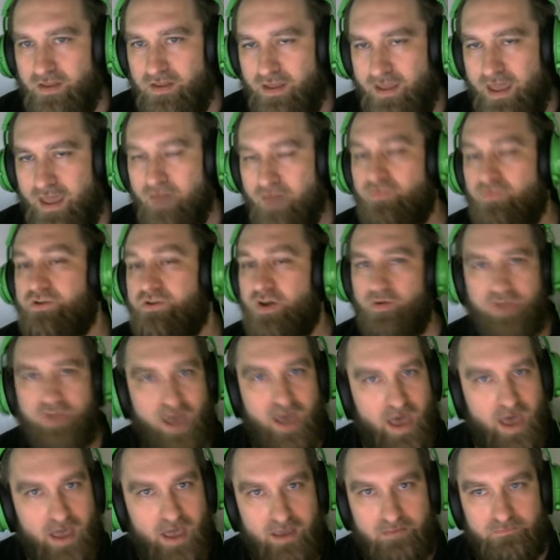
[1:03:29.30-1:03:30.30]
it was
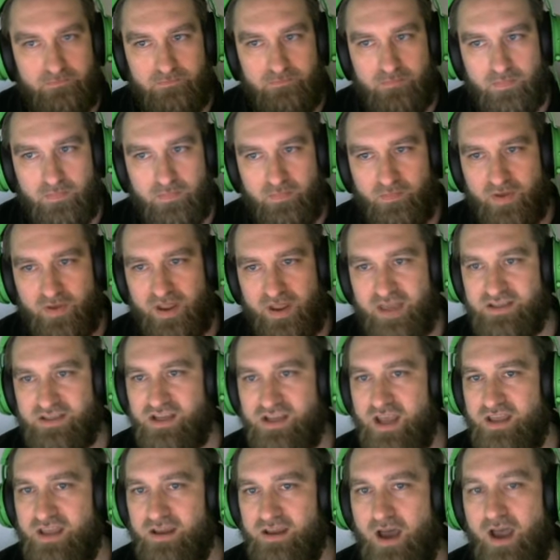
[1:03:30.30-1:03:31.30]
okay, but it,
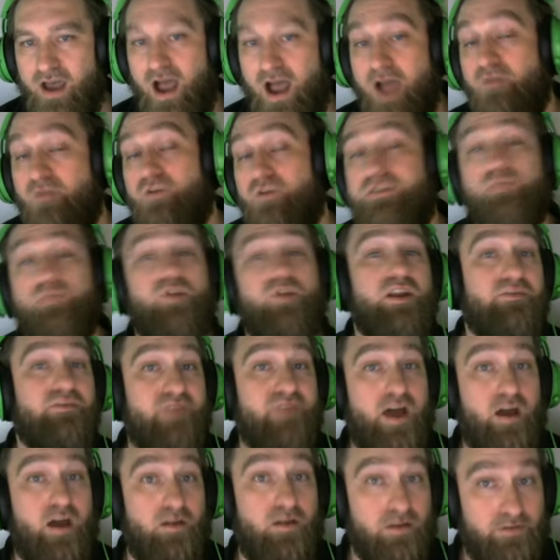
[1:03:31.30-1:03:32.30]
it, I wasn't running
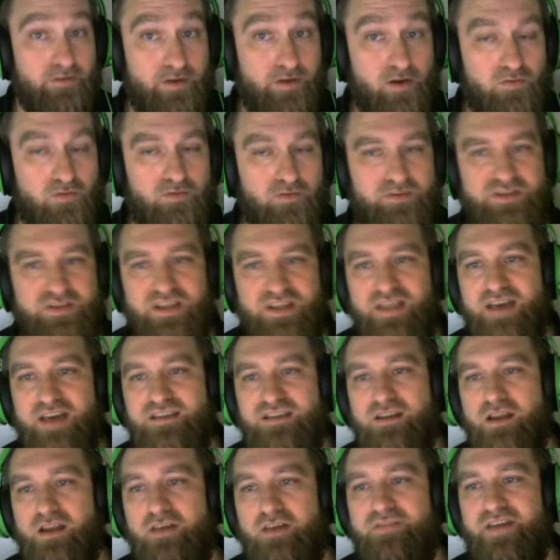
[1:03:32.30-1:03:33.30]
Viola though. See, that's
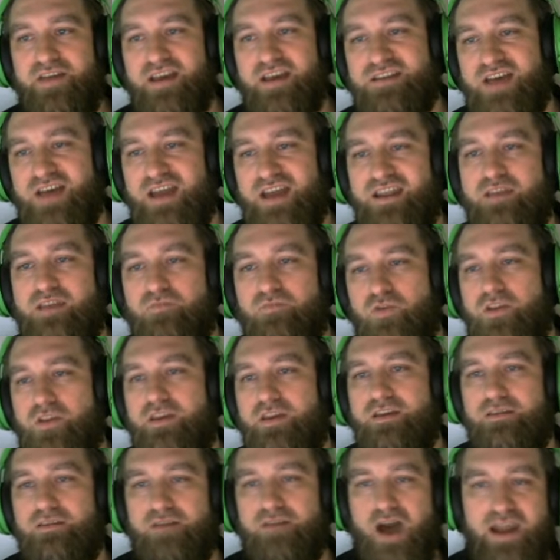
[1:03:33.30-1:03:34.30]
another thing is I didn't
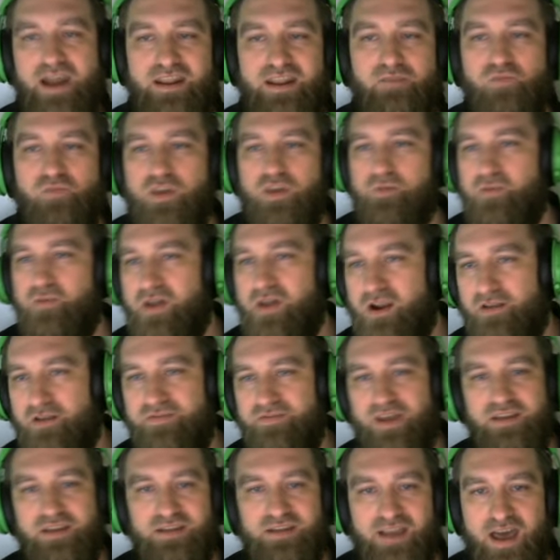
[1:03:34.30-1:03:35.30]
really I didn't really put
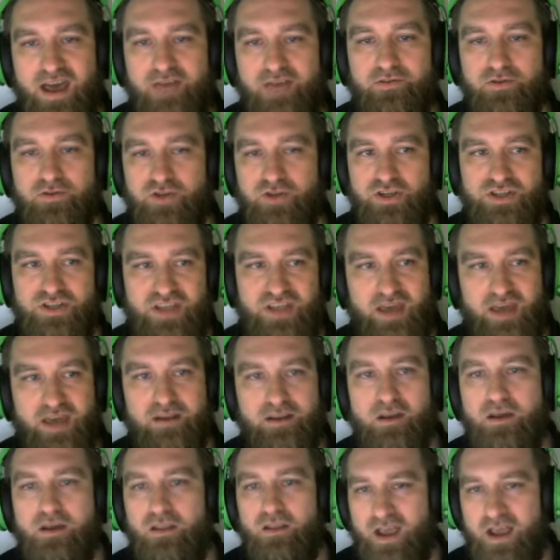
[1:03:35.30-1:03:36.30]
everything together just yet.
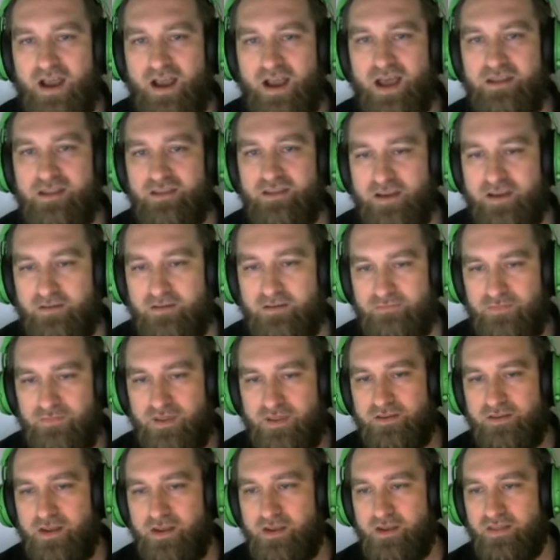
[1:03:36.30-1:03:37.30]
Like I like
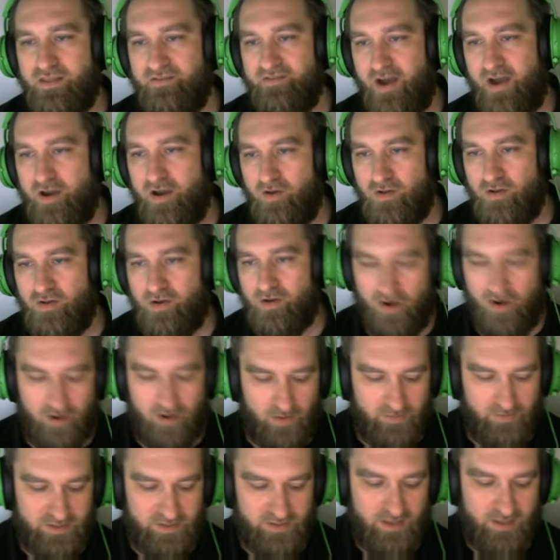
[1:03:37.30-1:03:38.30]
the you know the Viola card.
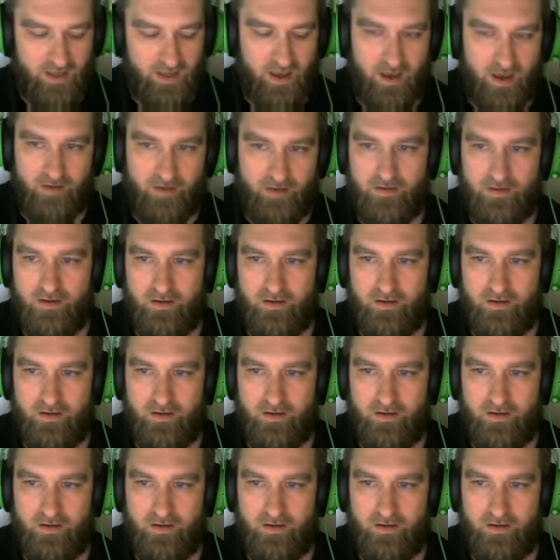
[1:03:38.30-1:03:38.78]
Let me see. Uh,